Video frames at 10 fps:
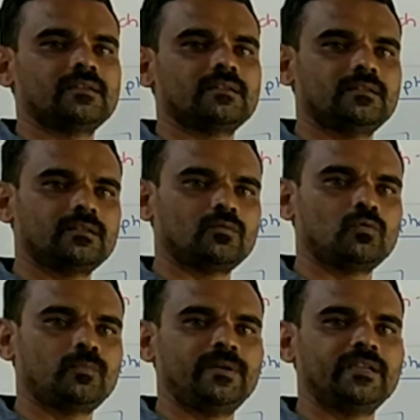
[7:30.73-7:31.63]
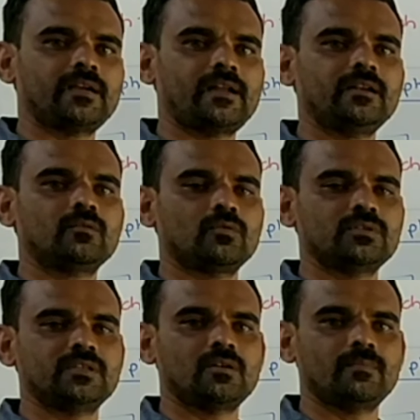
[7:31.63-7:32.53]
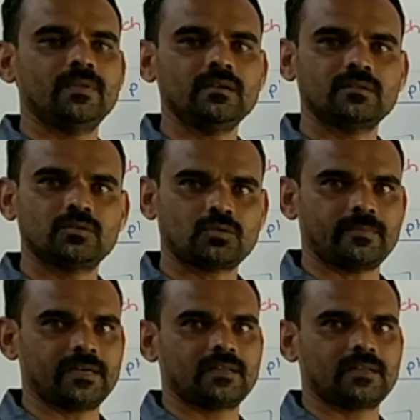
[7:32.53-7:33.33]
in the opening and closing of the stomata.